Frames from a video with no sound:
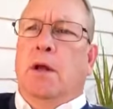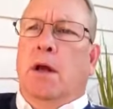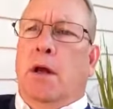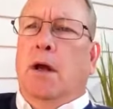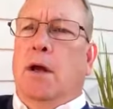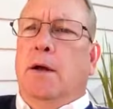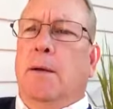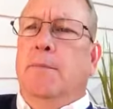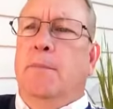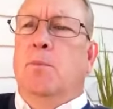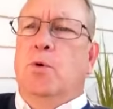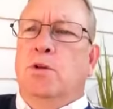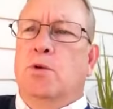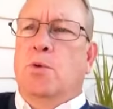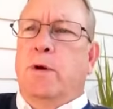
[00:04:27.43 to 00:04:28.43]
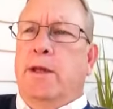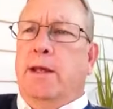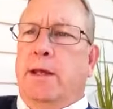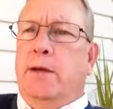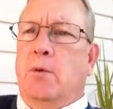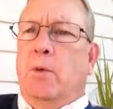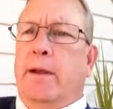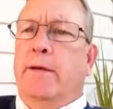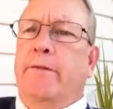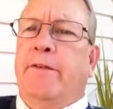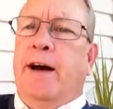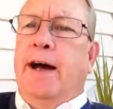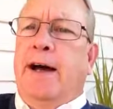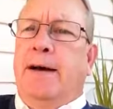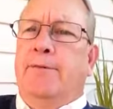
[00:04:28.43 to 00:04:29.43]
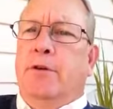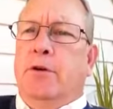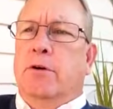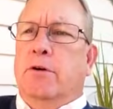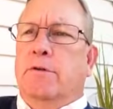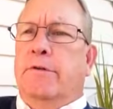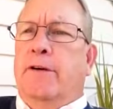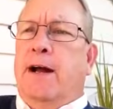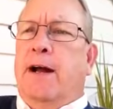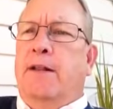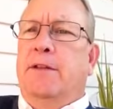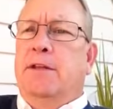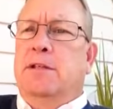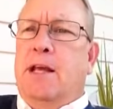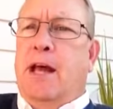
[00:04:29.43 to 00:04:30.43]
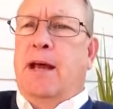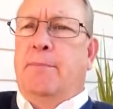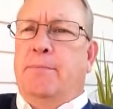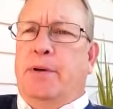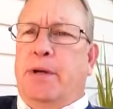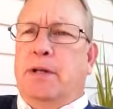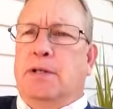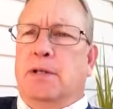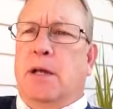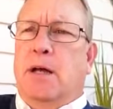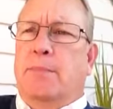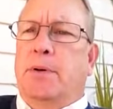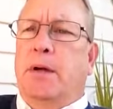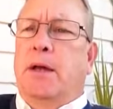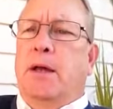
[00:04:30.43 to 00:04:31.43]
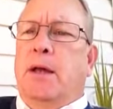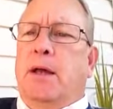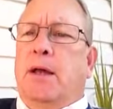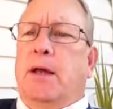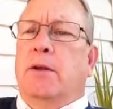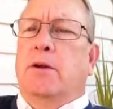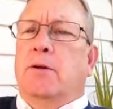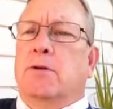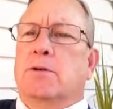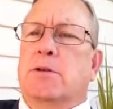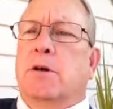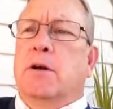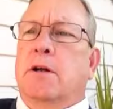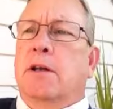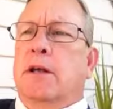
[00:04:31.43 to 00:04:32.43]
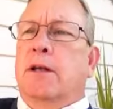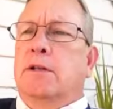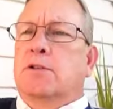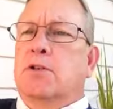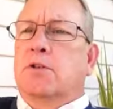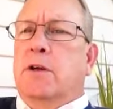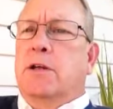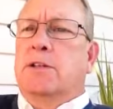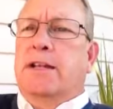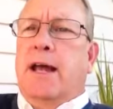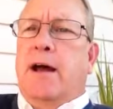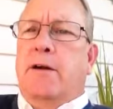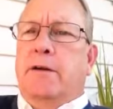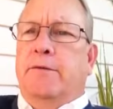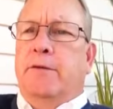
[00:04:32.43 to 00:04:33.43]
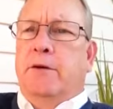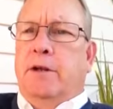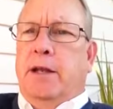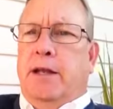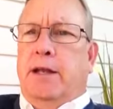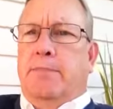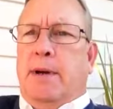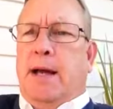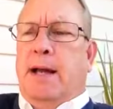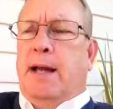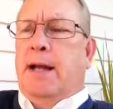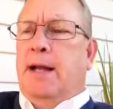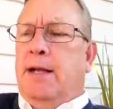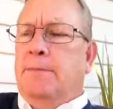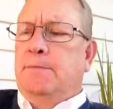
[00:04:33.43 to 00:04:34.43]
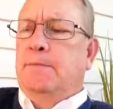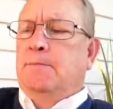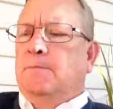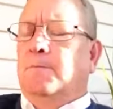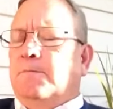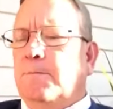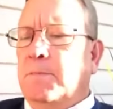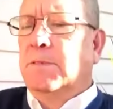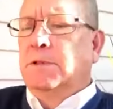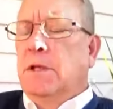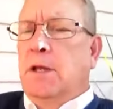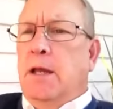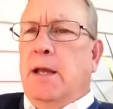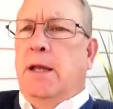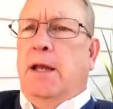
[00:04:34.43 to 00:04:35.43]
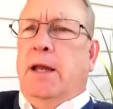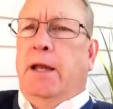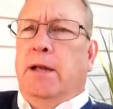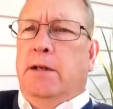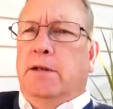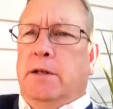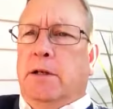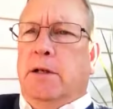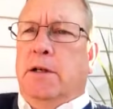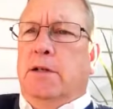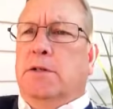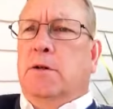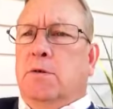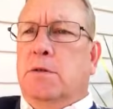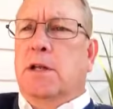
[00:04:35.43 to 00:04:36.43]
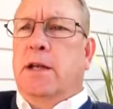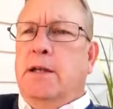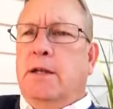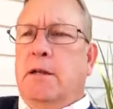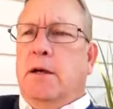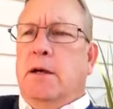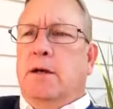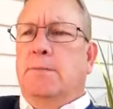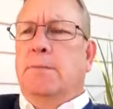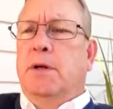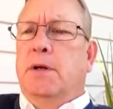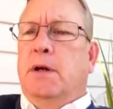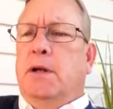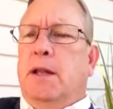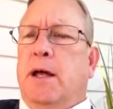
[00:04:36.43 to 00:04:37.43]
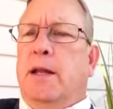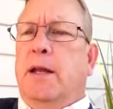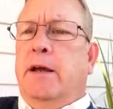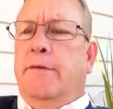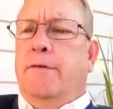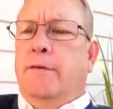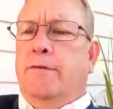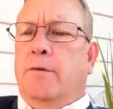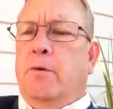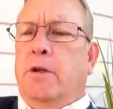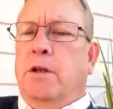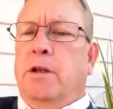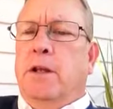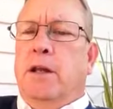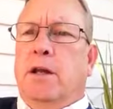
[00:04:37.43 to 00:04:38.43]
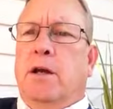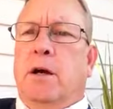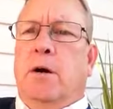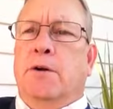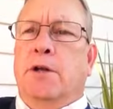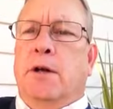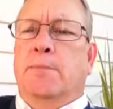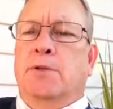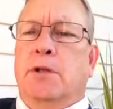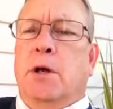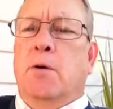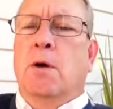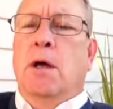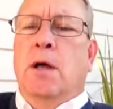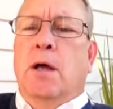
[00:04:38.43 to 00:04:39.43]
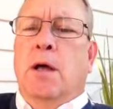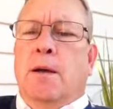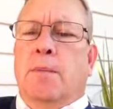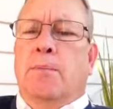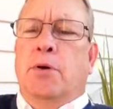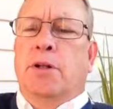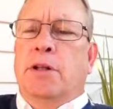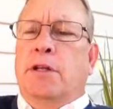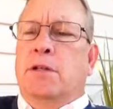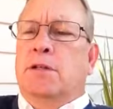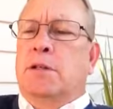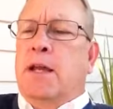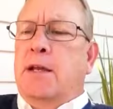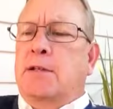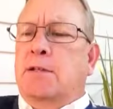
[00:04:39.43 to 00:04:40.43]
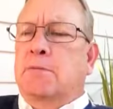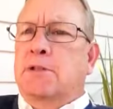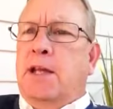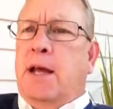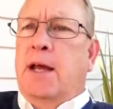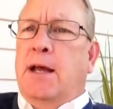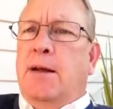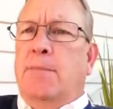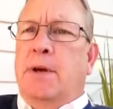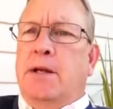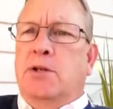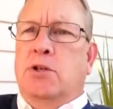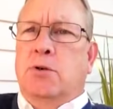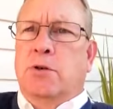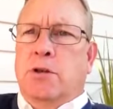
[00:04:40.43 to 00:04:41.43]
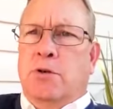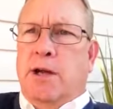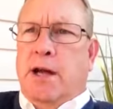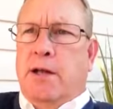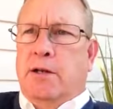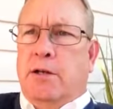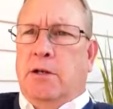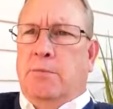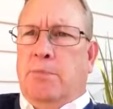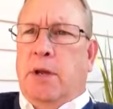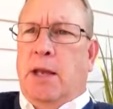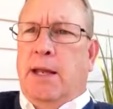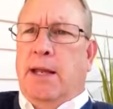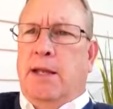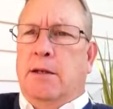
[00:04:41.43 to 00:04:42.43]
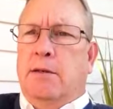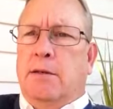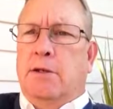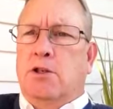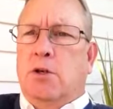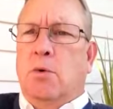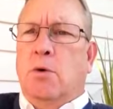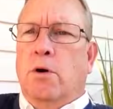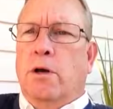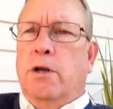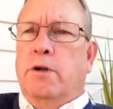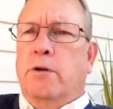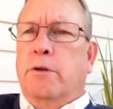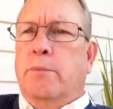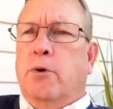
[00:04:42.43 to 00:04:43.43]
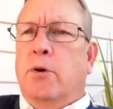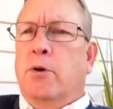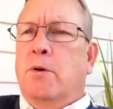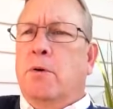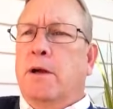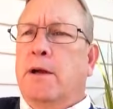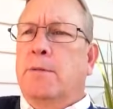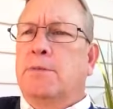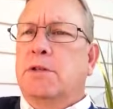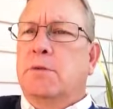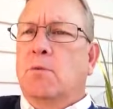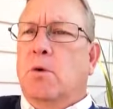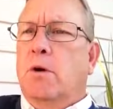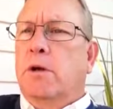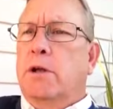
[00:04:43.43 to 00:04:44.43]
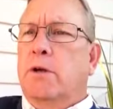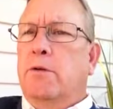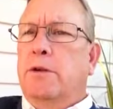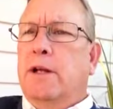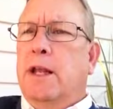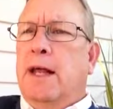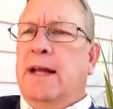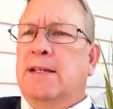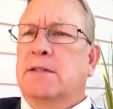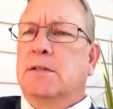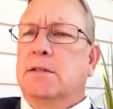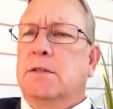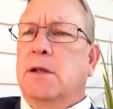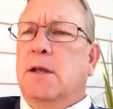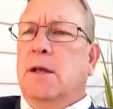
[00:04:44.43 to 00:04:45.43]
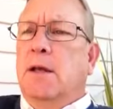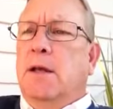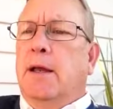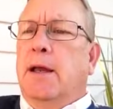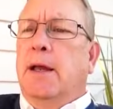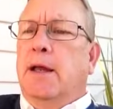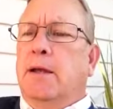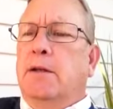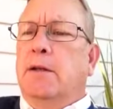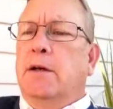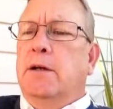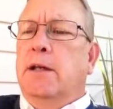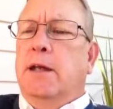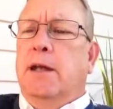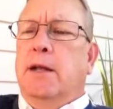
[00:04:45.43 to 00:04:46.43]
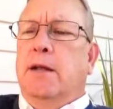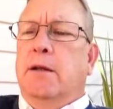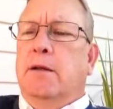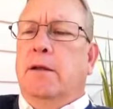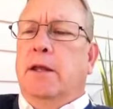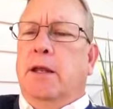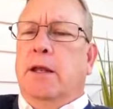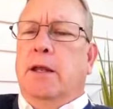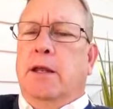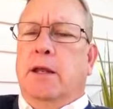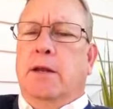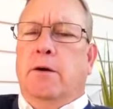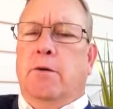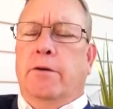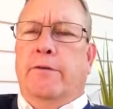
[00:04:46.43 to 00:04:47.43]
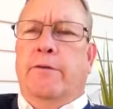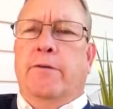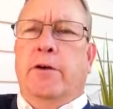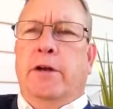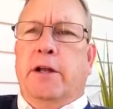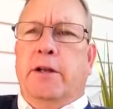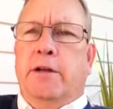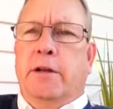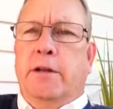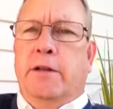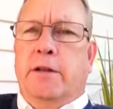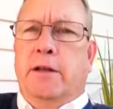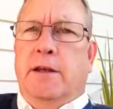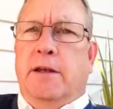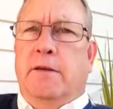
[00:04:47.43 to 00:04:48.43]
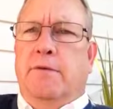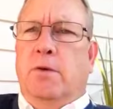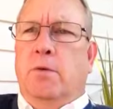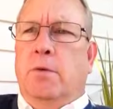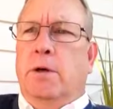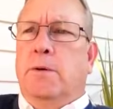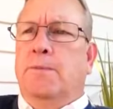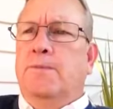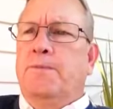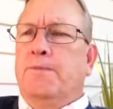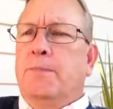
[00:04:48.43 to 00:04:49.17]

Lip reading: Once we hit week 5, you're going to find that time picks up. You're going to start getting stressed out if you're getting behind, and it's going to take a lot of effort for you to get caught up. So please take some time, make sure you got a good plan, that you're working on the programs and working on the classes, and getting in on the front end of the thing, if you will.